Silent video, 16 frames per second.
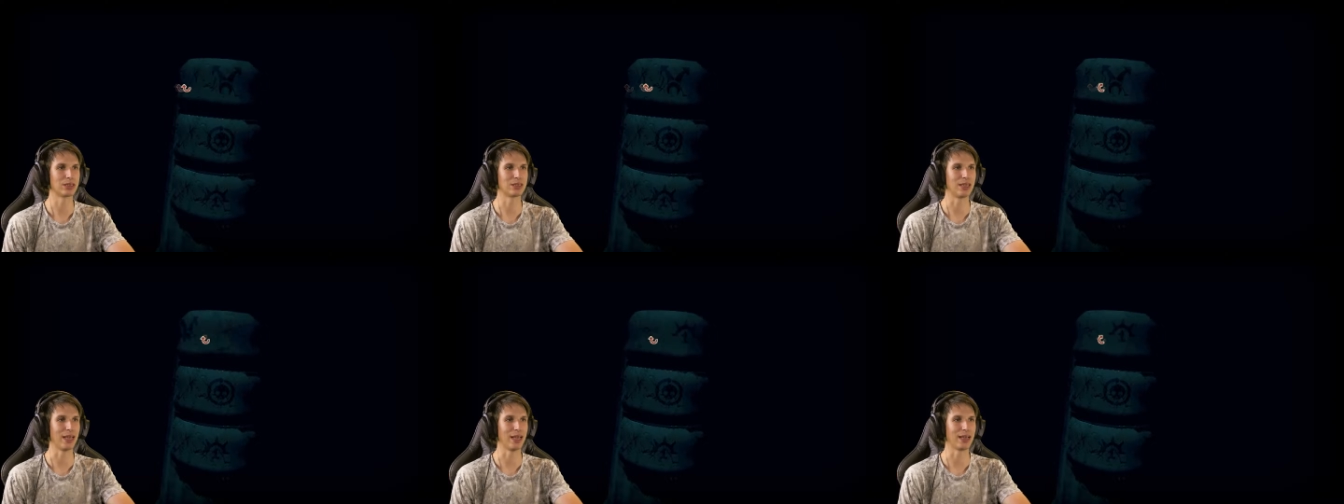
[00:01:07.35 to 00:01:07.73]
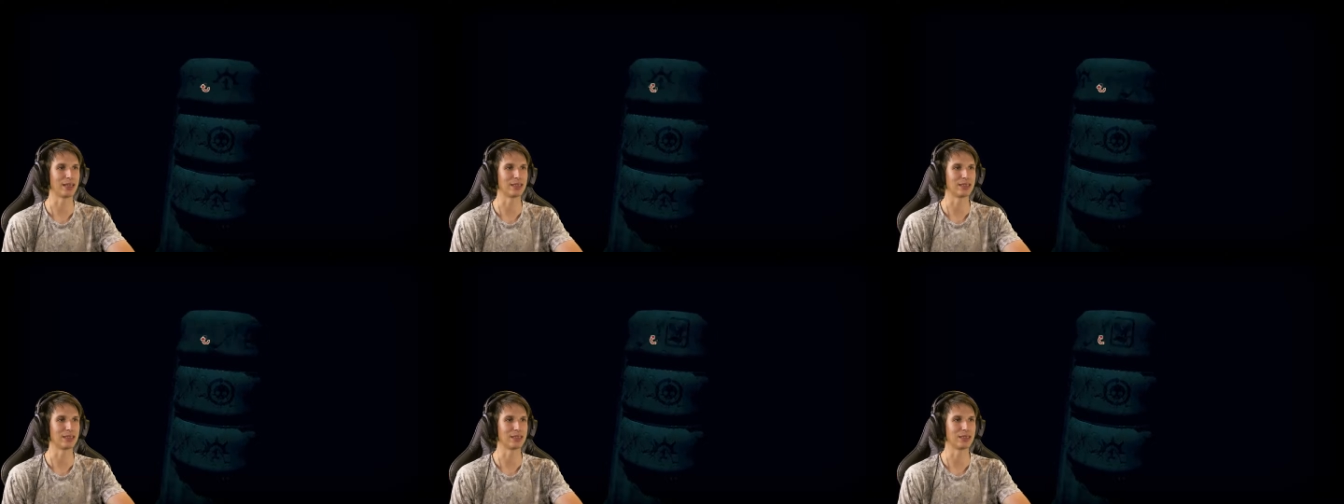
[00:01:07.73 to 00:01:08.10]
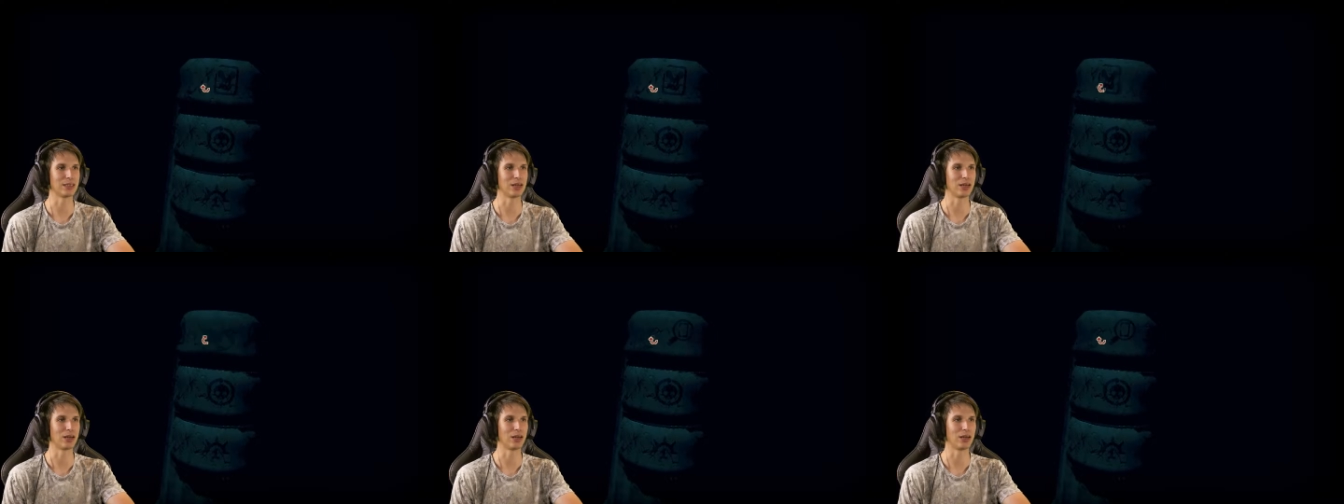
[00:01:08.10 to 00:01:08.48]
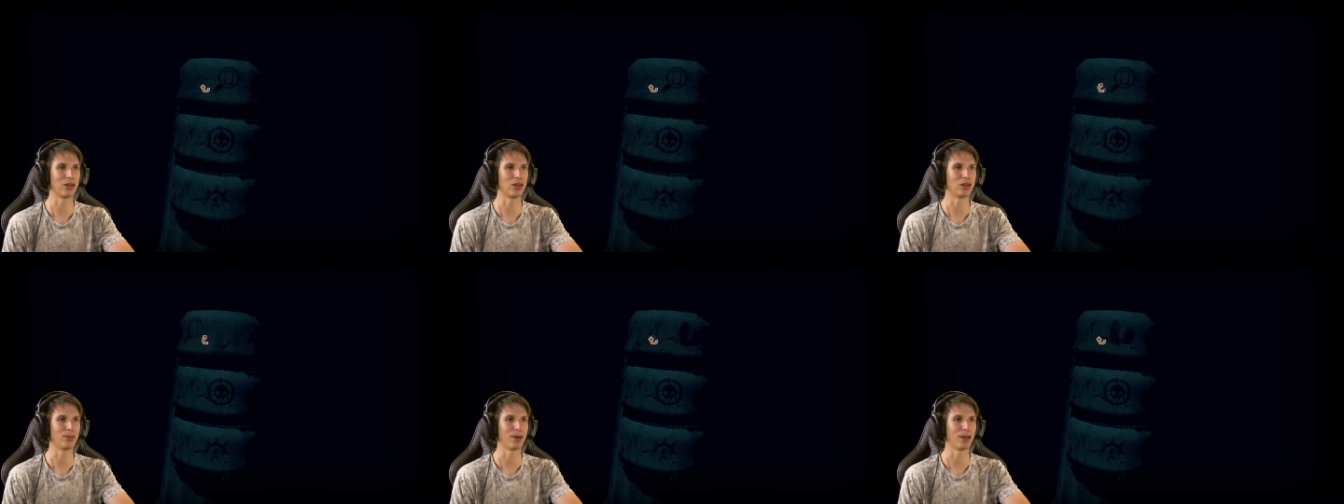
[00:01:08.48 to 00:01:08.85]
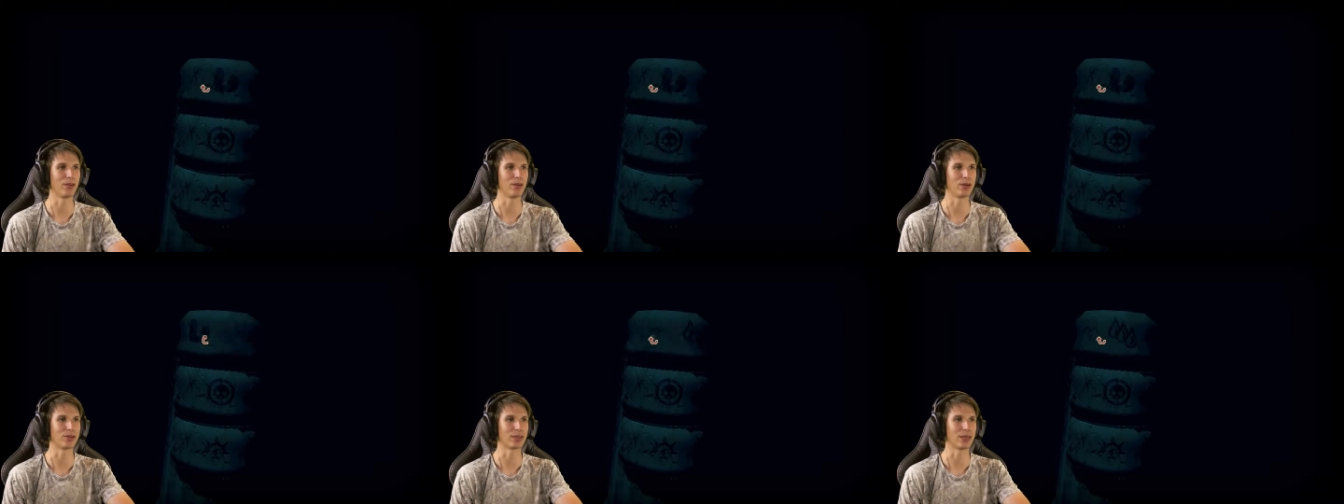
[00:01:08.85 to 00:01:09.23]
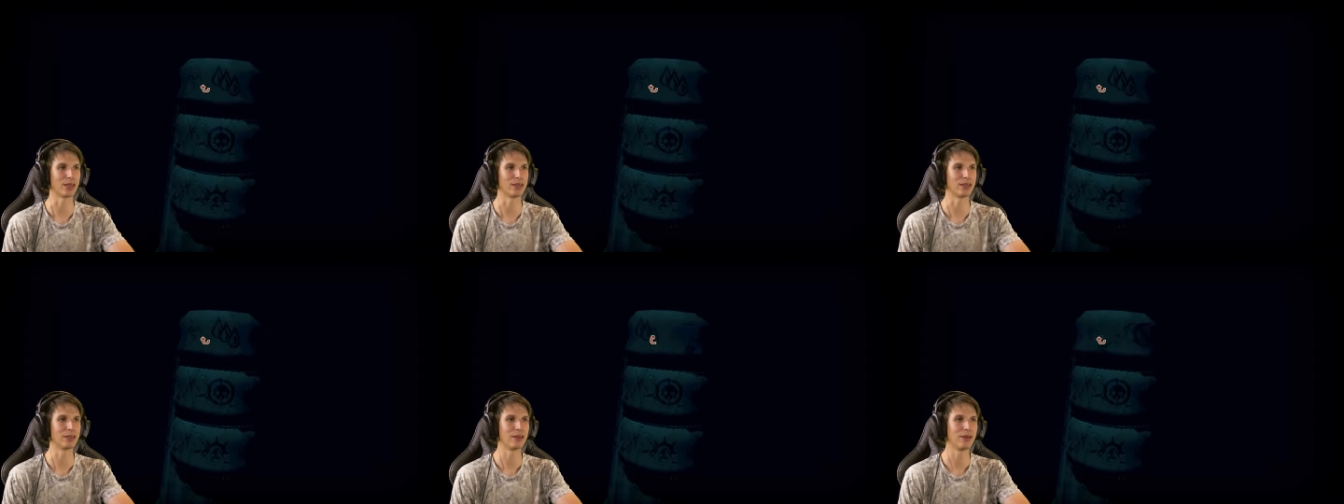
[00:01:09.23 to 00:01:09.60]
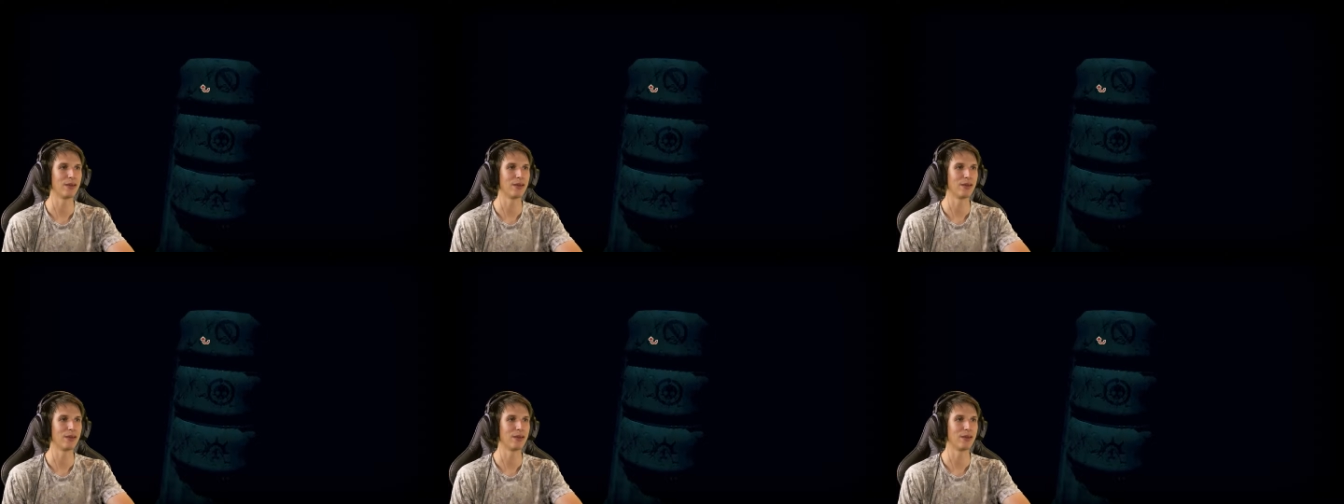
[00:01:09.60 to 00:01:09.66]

Dang it. All the way around again.